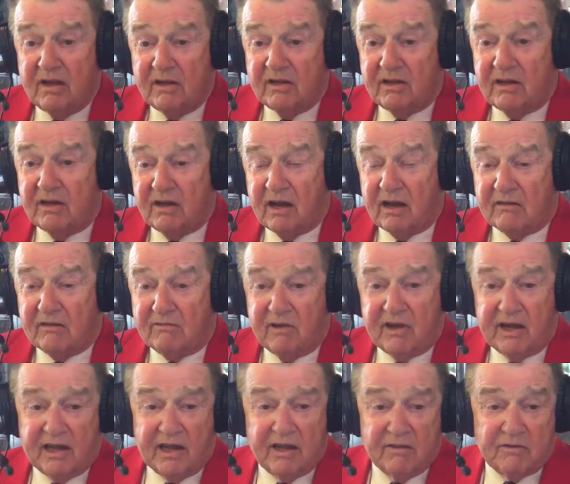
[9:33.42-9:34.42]
They're not
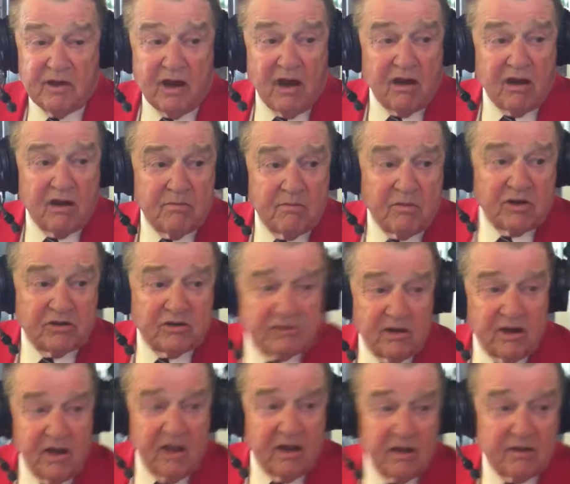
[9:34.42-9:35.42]
really giving Hard much to
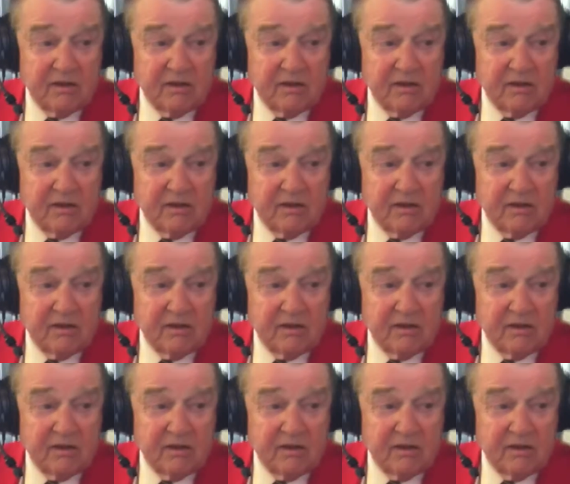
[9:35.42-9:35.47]
hit.